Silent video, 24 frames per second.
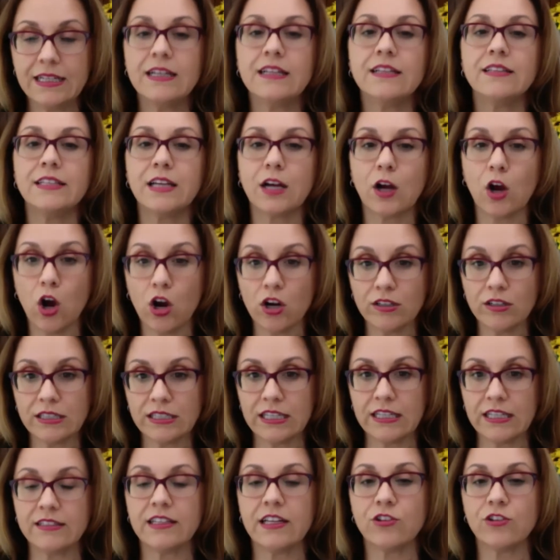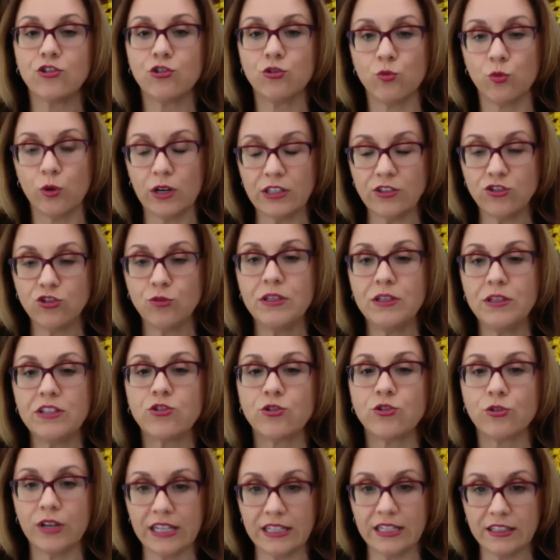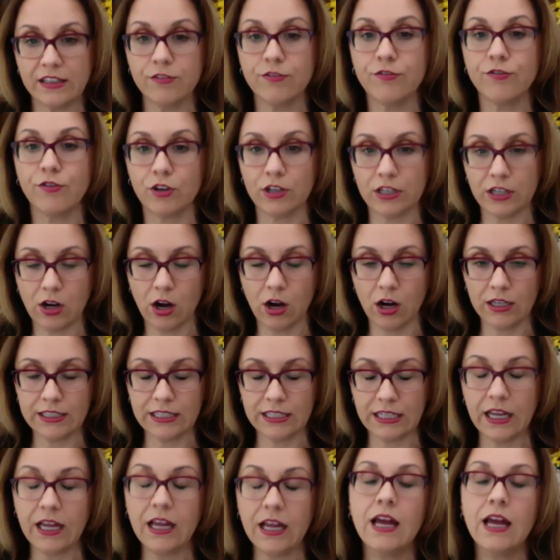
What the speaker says: the content that you want to be trending for the holiday.